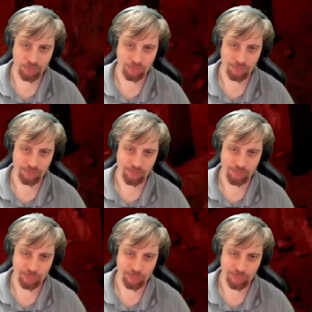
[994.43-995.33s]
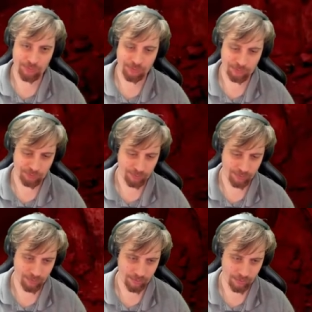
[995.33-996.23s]
Long before...
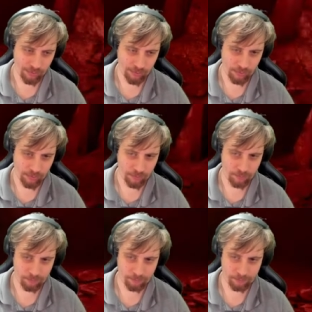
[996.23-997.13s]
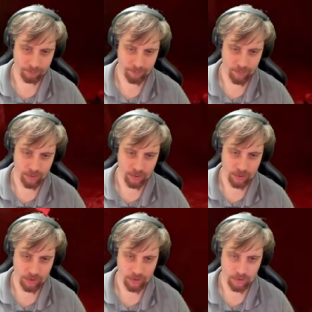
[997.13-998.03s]
You know what? I don't
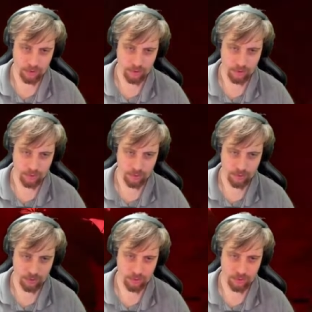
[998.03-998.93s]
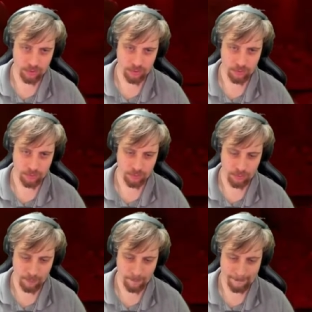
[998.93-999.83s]
know and I don't care. Have I
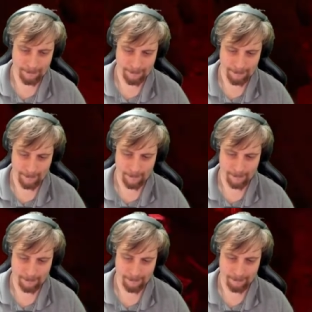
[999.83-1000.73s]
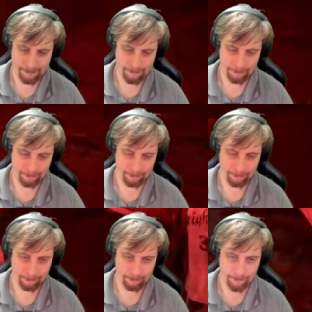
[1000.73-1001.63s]
killed a few rippers in my day? You're
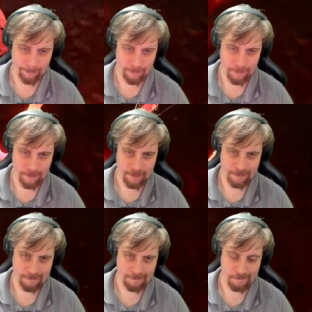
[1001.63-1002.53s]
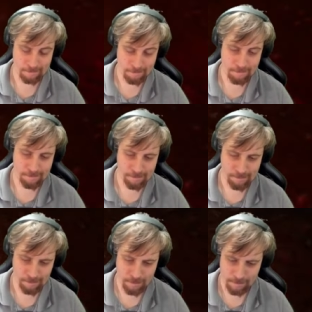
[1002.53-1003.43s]
goddamn right I have. And after what they
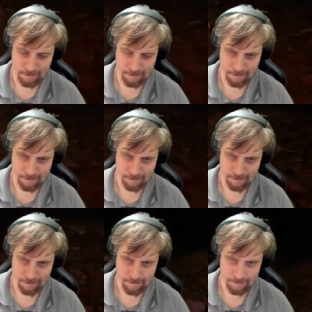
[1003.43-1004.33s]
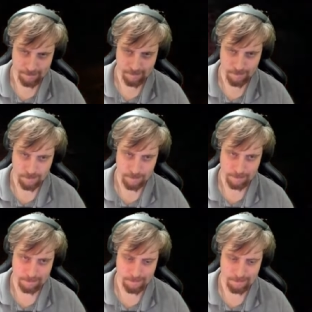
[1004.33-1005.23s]
did to Boozer, I'm gonna go right
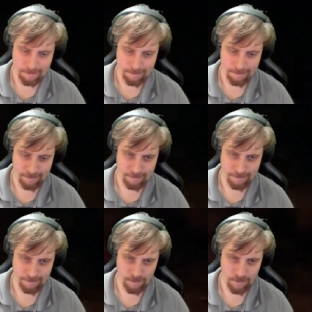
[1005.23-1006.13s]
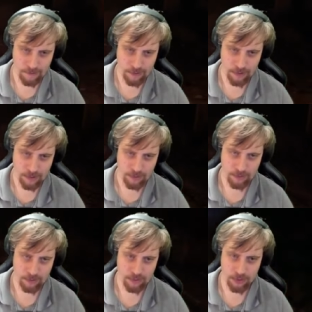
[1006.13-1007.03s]
on killing the crazy sons of bitches.
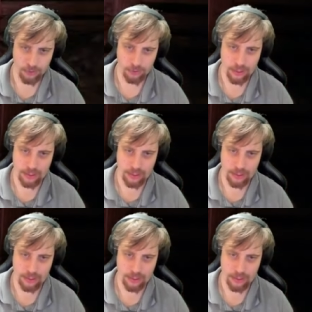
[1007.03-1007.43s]
True.